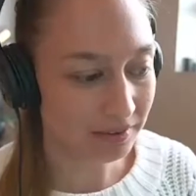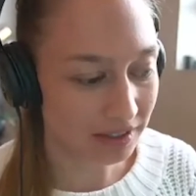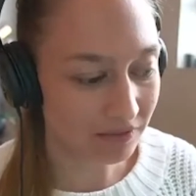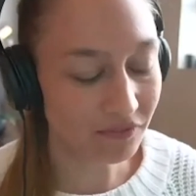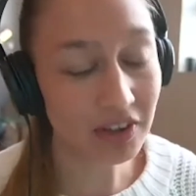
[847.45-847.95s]

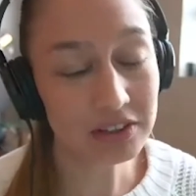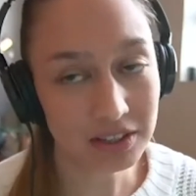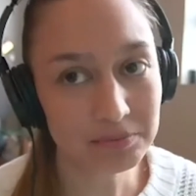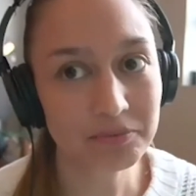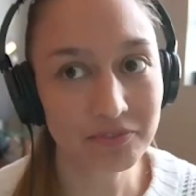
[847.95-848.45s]
it felt
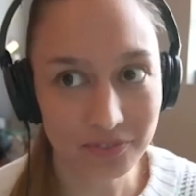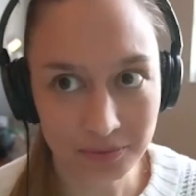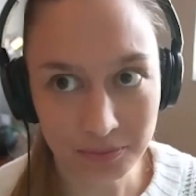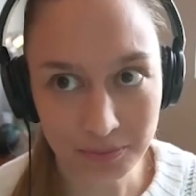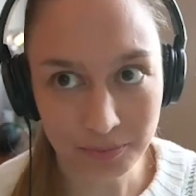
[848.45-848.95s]

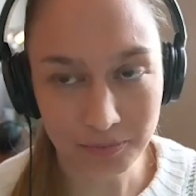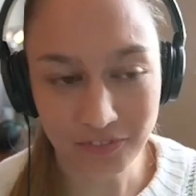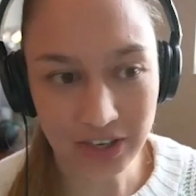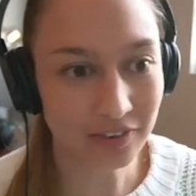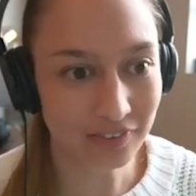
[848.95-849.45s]

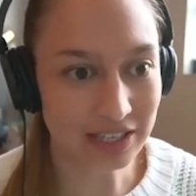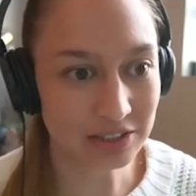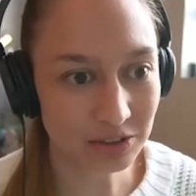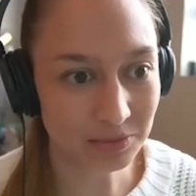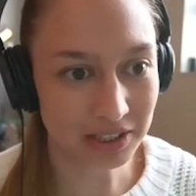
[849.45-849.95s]
very
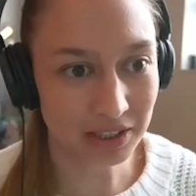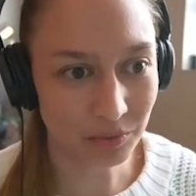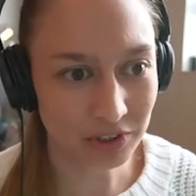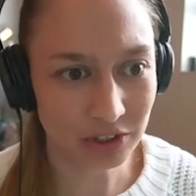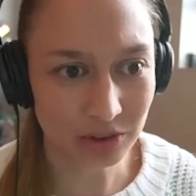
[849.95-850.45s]
gradual. But
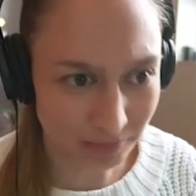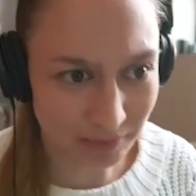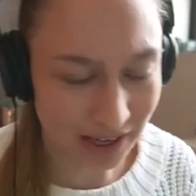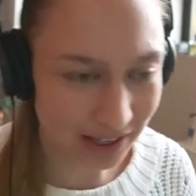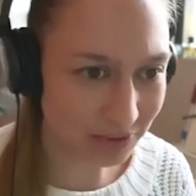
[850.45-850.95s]
then when you
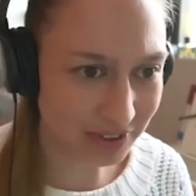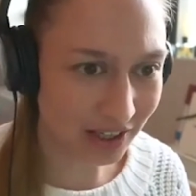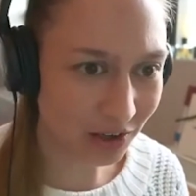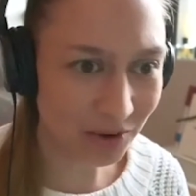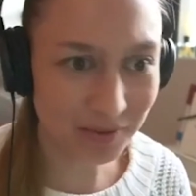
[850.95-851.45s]
look back, it was
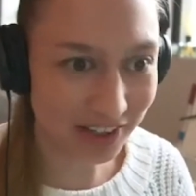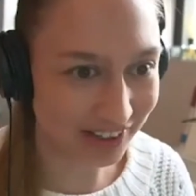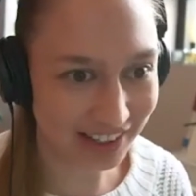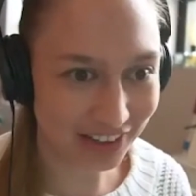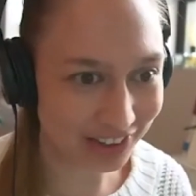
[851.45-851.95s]
like, oh my
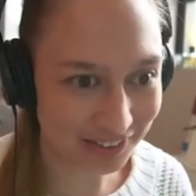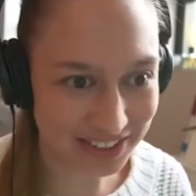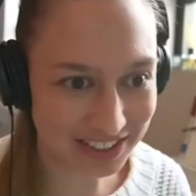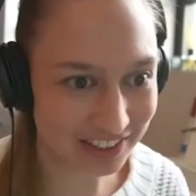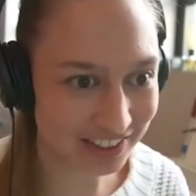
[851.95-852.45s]
God, like all of
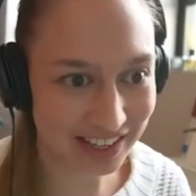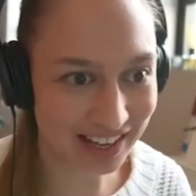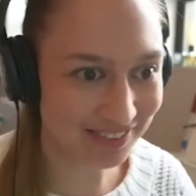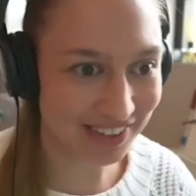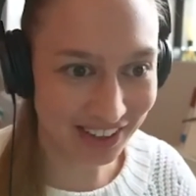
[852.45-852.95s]
a sudden I
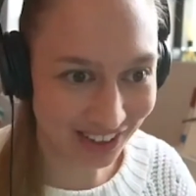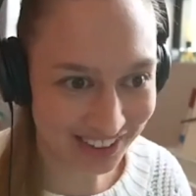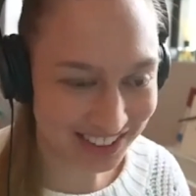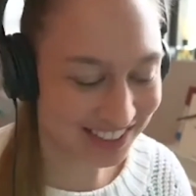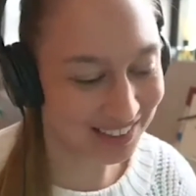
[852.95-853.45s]
have like all
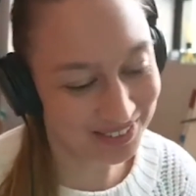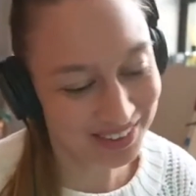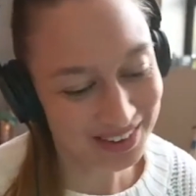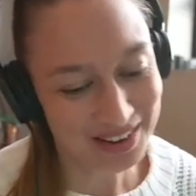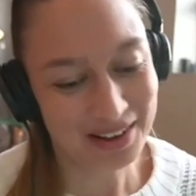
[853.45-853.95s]
this stuff.
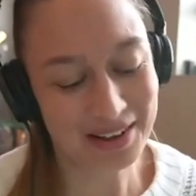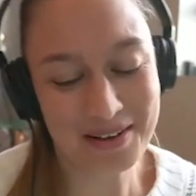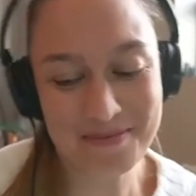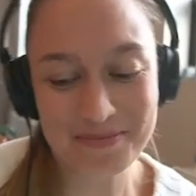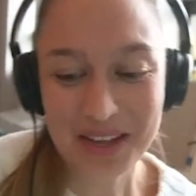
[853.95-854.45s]

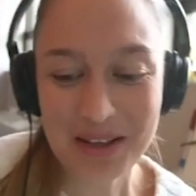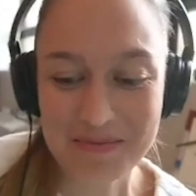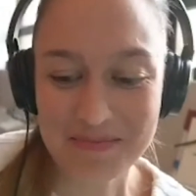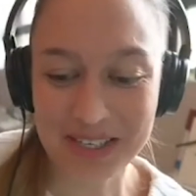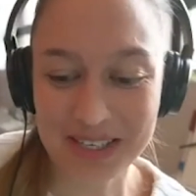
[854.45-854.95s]

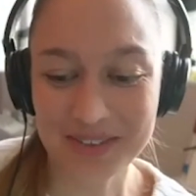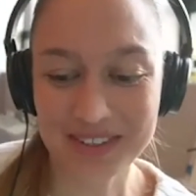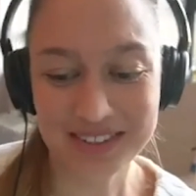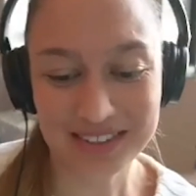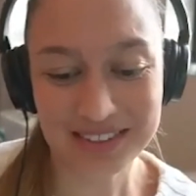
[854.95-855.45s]
But it
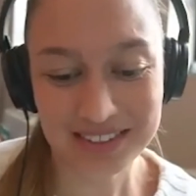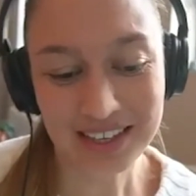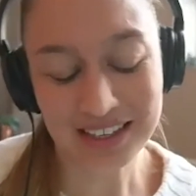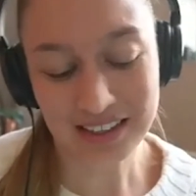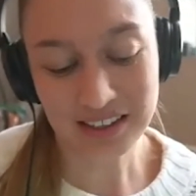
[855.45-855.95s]
was,
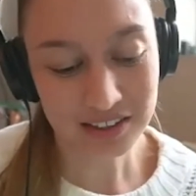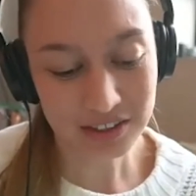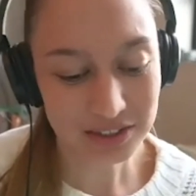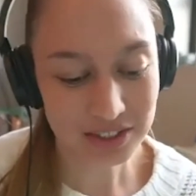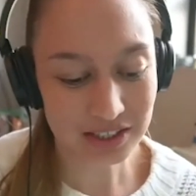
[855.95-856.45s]
yeah, like the
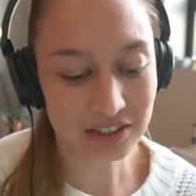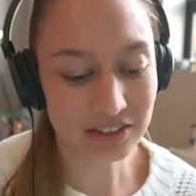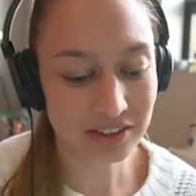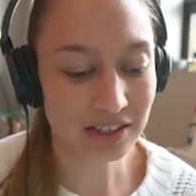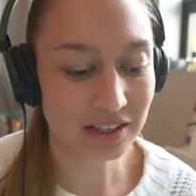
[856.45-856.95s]

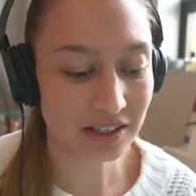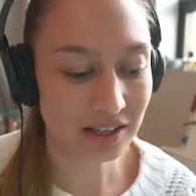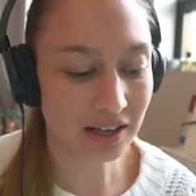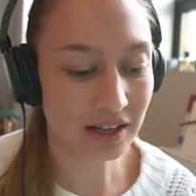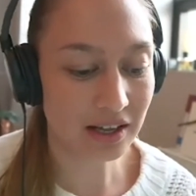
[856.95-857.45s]
newsletter.
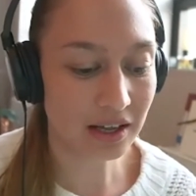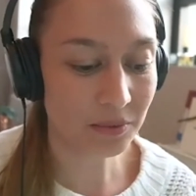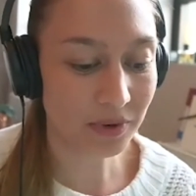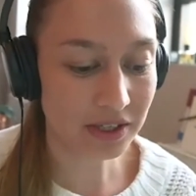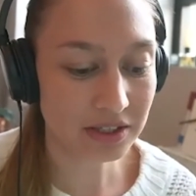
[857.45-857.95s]
Then
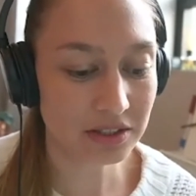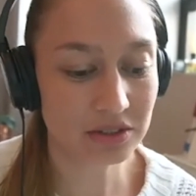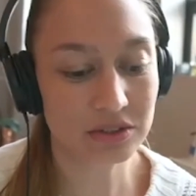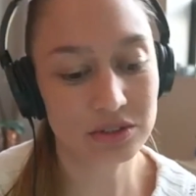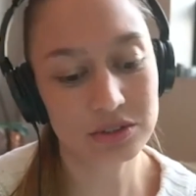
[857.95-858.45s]
I wanted
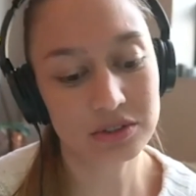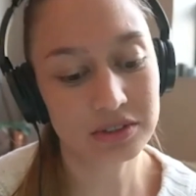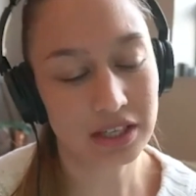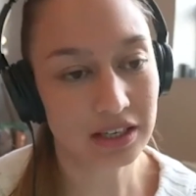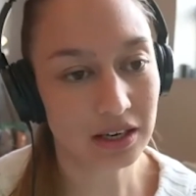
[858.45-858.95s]
to
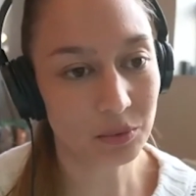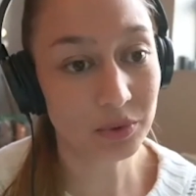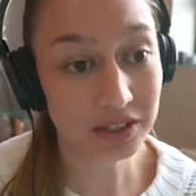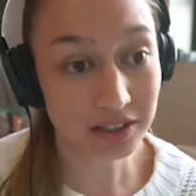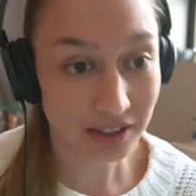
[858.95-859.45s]
do like a
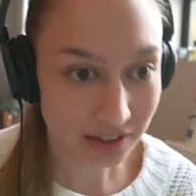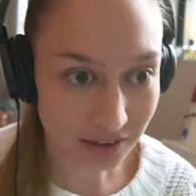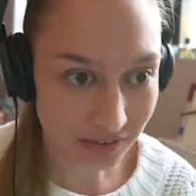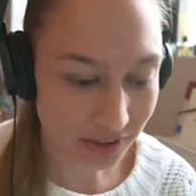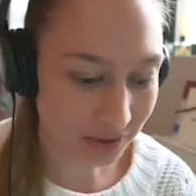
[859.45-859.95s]
weekly
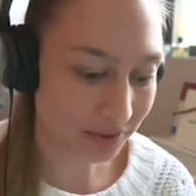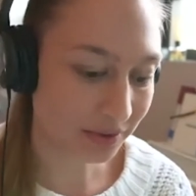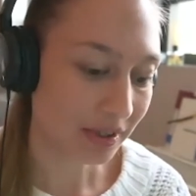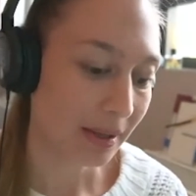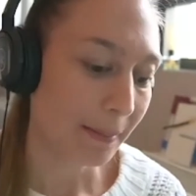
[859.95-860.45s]

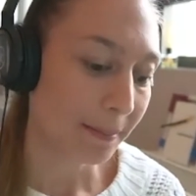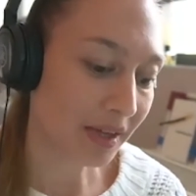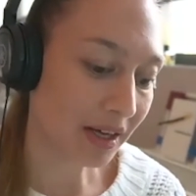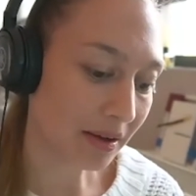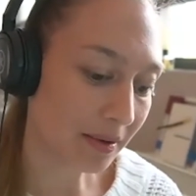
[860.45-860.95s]
interview.
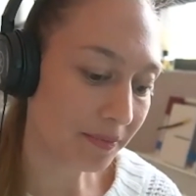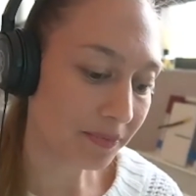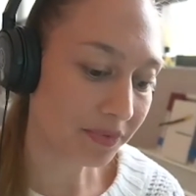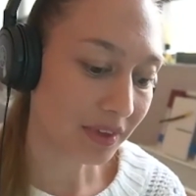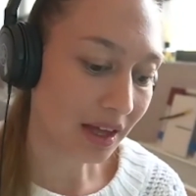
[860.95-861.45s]

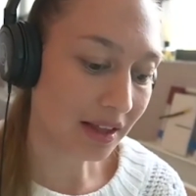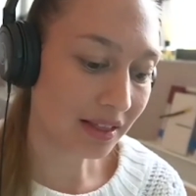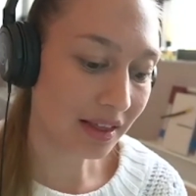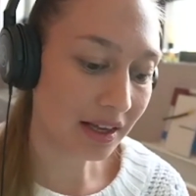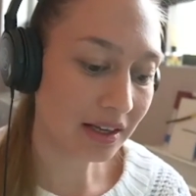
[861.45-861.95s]
And
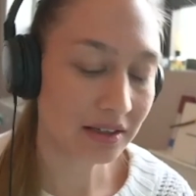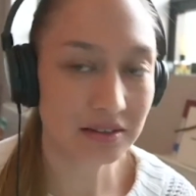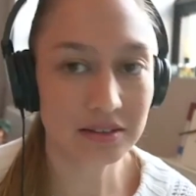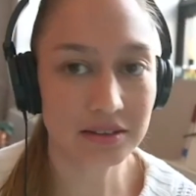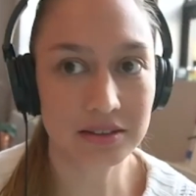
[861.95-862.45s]

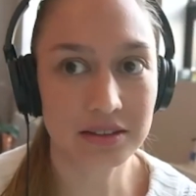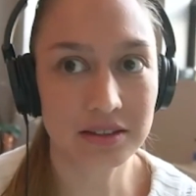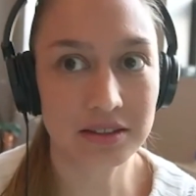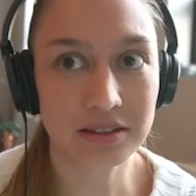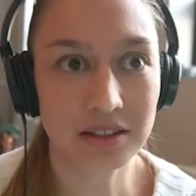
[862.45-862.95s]
then,
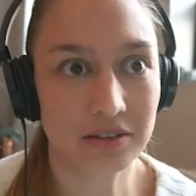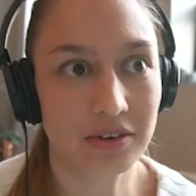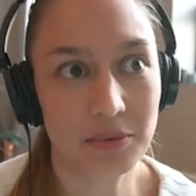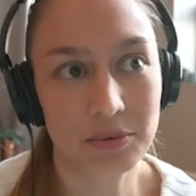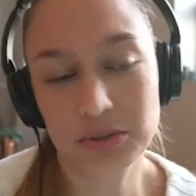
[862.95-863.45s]

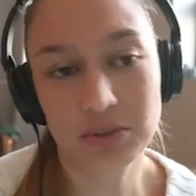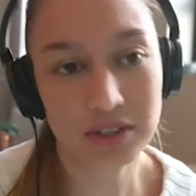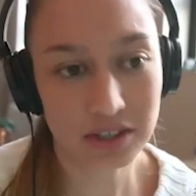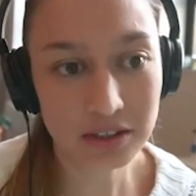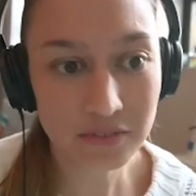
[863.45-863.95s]
I was doing
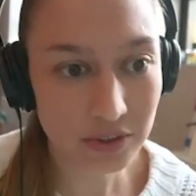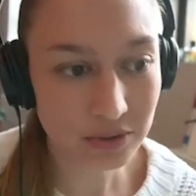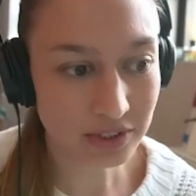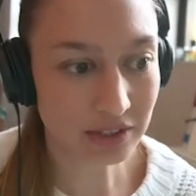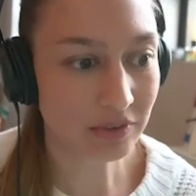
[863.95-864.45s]
the
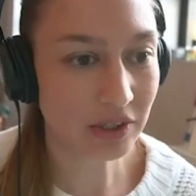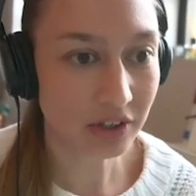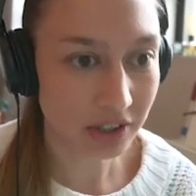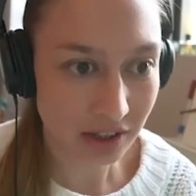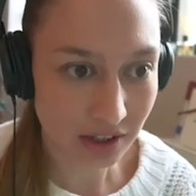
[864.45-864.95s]
interviews and
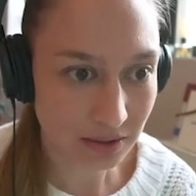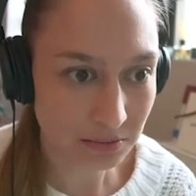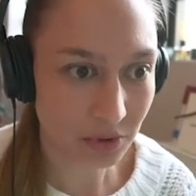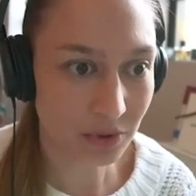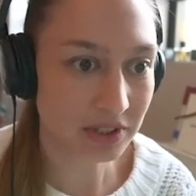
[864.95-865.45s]
recording
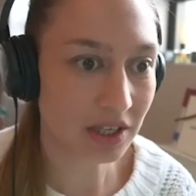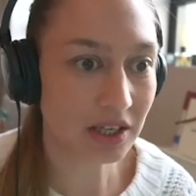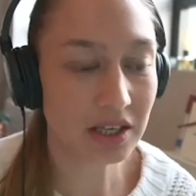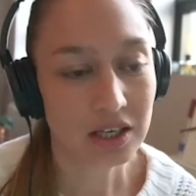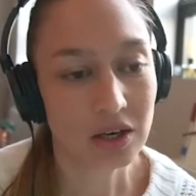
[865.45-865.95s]
them. So I was
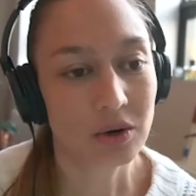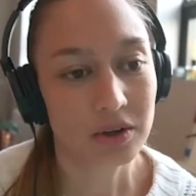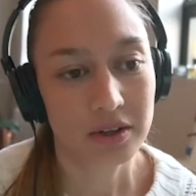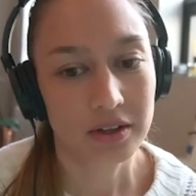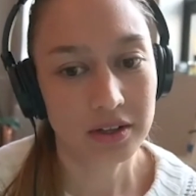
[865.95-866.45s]
like,
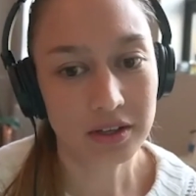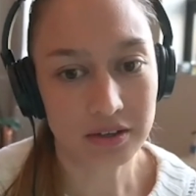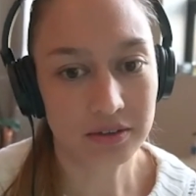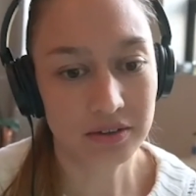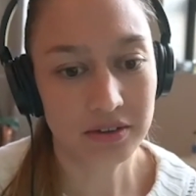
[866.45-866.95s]

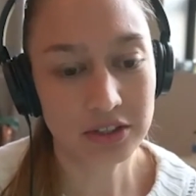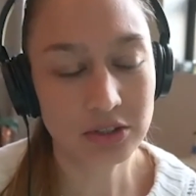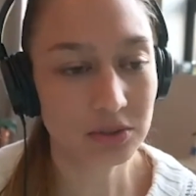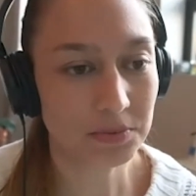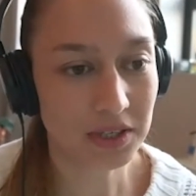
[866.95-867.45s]
this
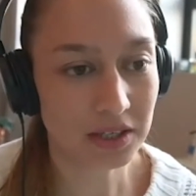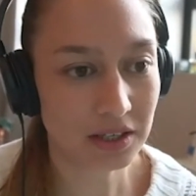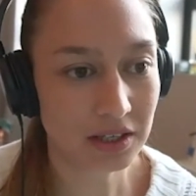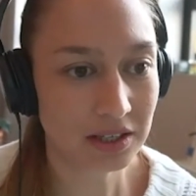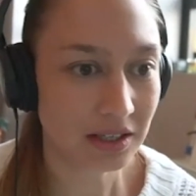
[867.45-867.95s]
should
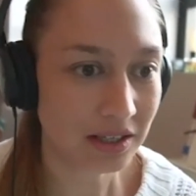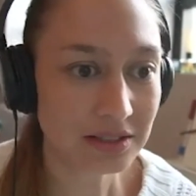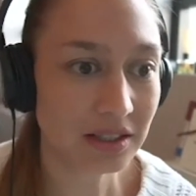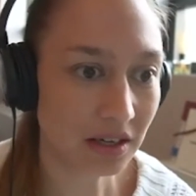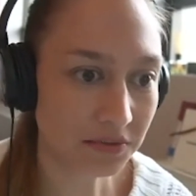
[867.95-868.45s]
be
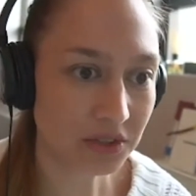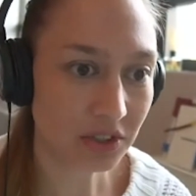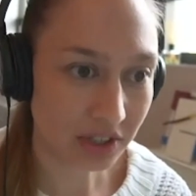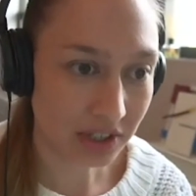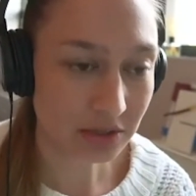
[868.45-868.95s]
easy enough to
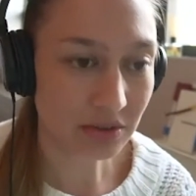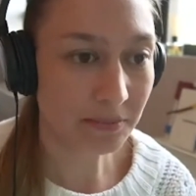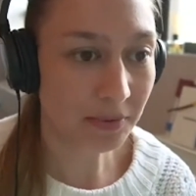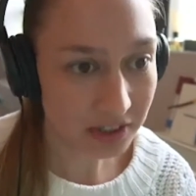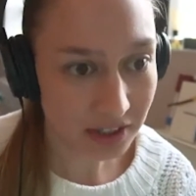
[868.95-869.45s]
turn into
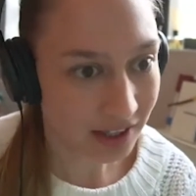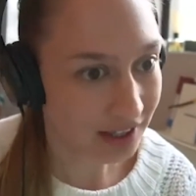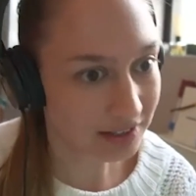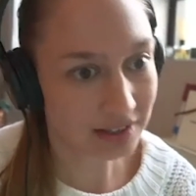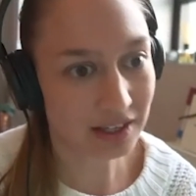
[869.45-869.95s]
a
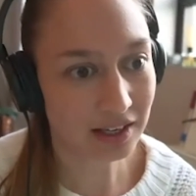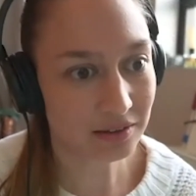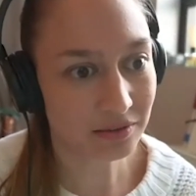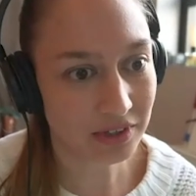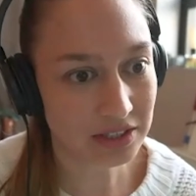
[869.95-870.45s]
podcast, and I
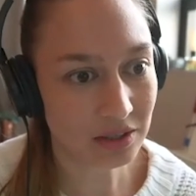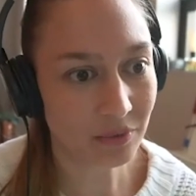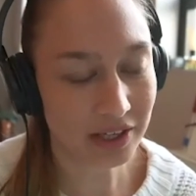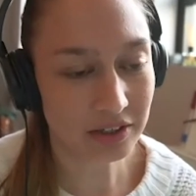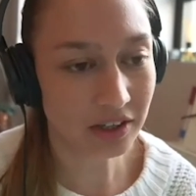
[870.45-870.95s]
can reach a
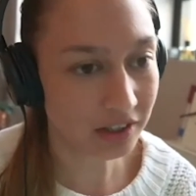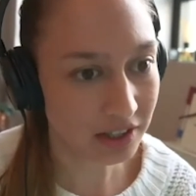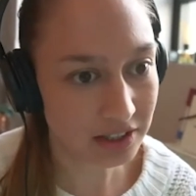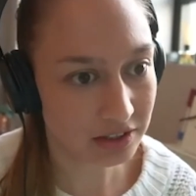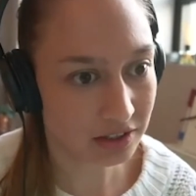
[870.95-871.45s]
wider
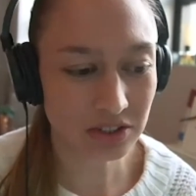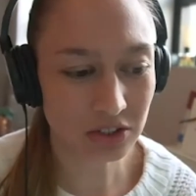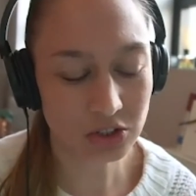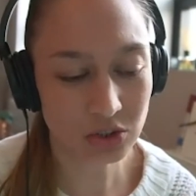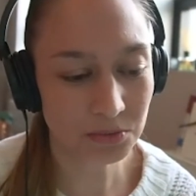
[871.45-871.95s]
audience.
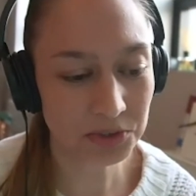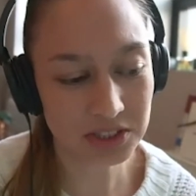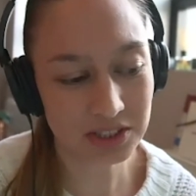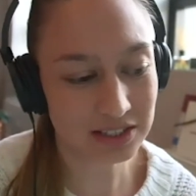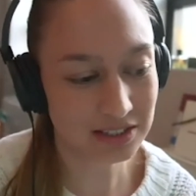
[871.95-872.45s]
There's so
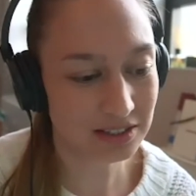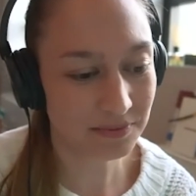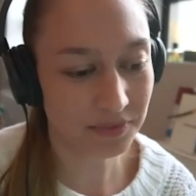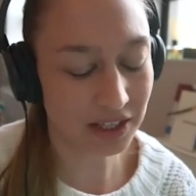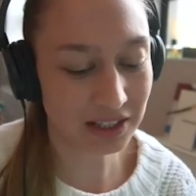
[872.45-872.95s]
much
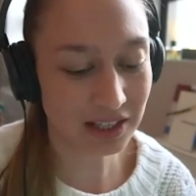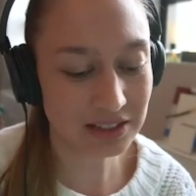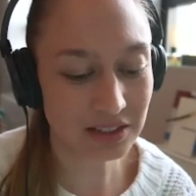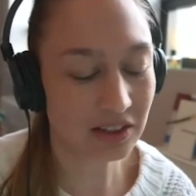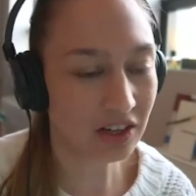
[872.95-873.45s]
that
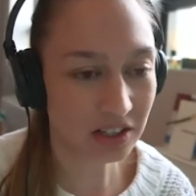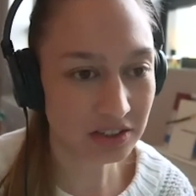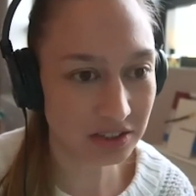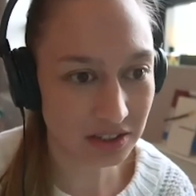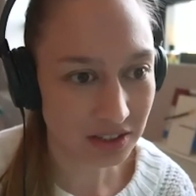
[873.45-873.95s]
gets
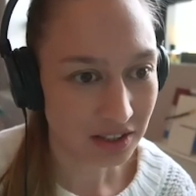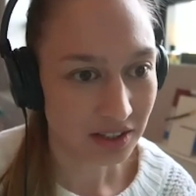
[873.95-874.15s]
lost